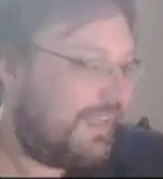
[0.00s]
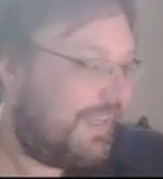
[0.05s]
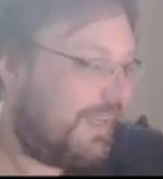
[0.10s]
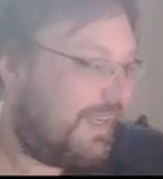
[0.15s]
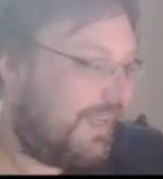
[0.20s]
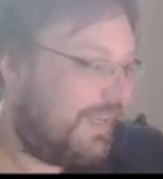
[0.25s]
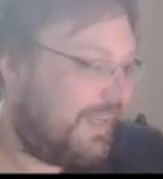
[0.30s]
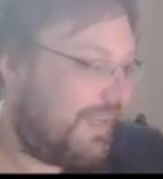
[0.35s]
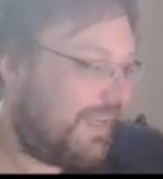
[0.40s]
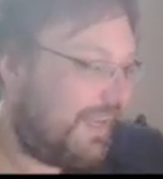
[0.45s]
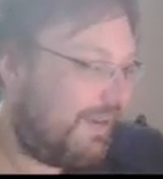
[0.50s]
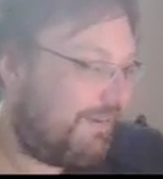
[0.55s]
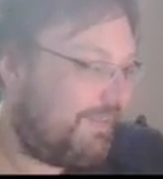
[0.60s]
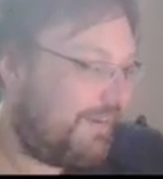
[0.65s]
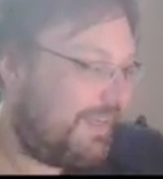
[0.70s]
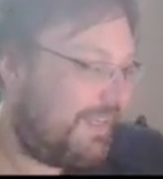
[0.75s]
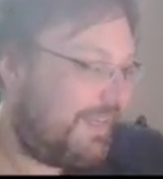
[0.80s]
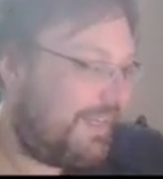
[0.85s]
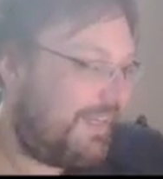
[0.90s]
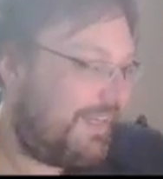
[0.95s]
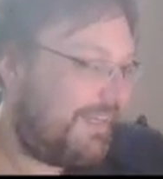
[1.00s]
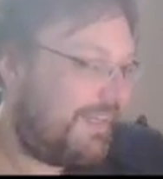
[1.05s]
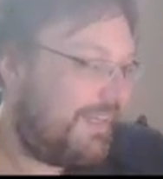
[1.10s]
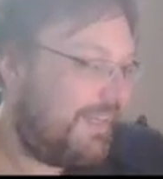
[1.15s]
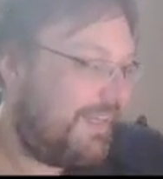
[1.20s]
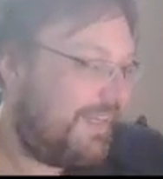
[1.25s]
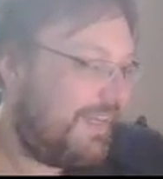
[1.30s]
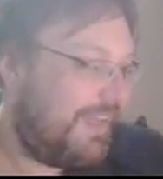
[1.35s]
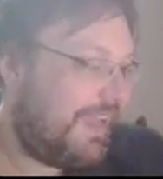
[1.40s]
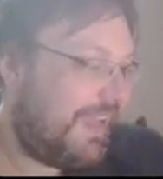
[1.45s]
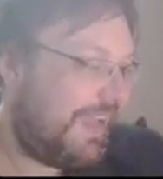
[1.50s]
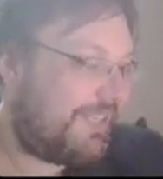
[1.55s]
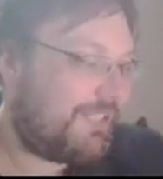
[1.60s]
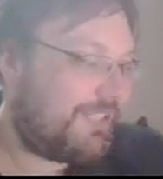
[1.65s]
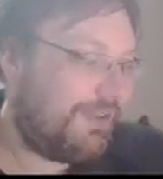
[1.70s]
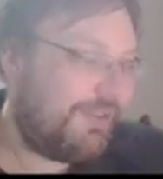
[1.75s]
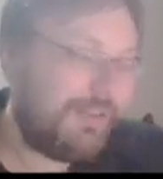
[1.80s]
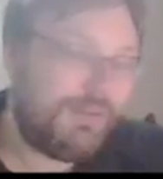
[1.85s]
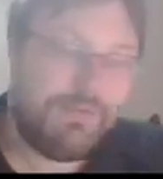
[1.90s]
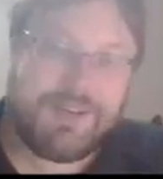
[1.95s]
I really, I
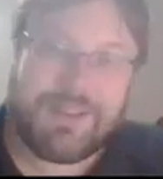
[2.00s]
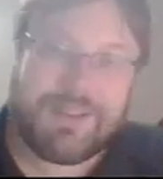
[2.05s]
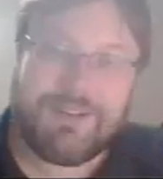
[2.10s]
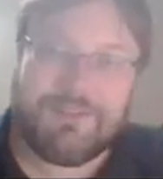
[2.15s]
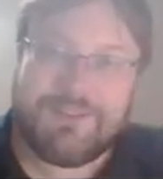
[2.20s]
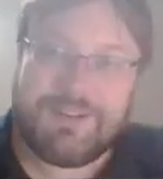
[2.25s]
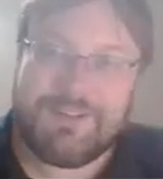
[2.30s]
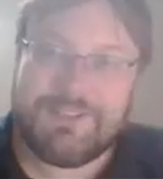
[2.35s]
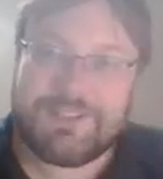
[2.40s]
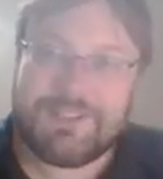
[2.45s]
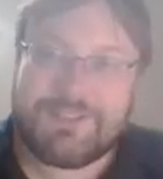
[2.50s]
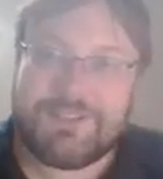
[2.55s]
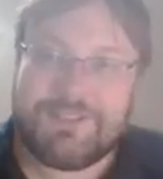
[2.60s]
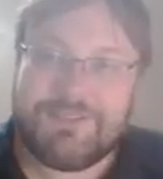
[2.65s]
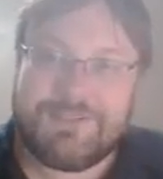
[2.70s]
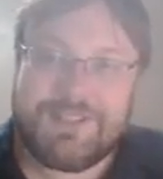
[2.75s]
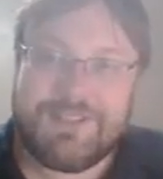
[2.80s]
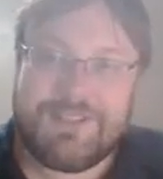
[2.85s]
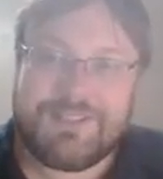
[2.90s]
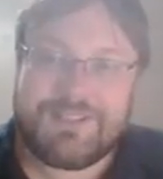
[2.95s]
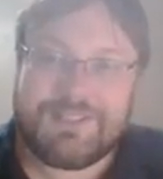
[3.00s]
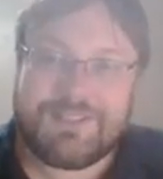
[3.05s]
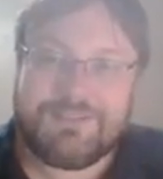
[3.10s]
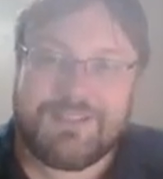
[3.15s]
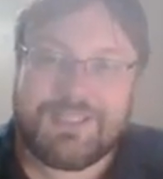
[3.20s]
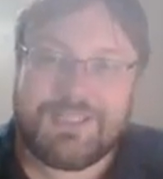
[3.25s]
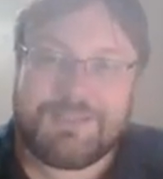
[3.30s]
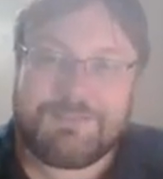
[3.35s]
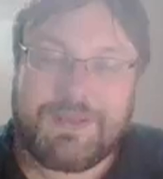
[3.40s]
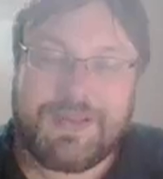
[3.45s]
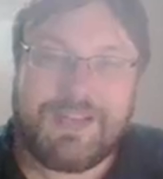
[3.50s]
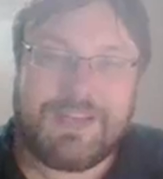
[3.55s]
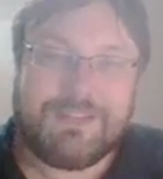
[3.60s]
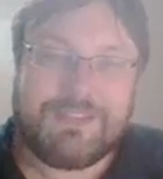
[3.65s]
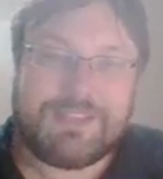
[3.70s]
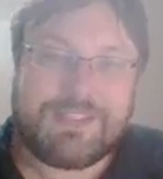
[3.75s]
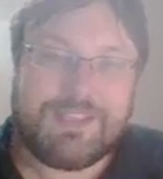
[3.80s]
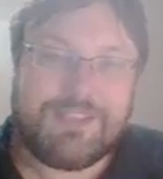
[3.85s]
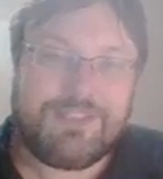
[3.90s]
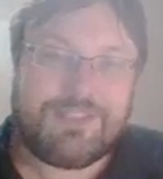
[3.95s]
told him when he was when he's painting, I
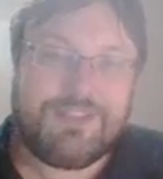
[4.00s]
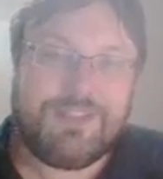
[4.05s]
said,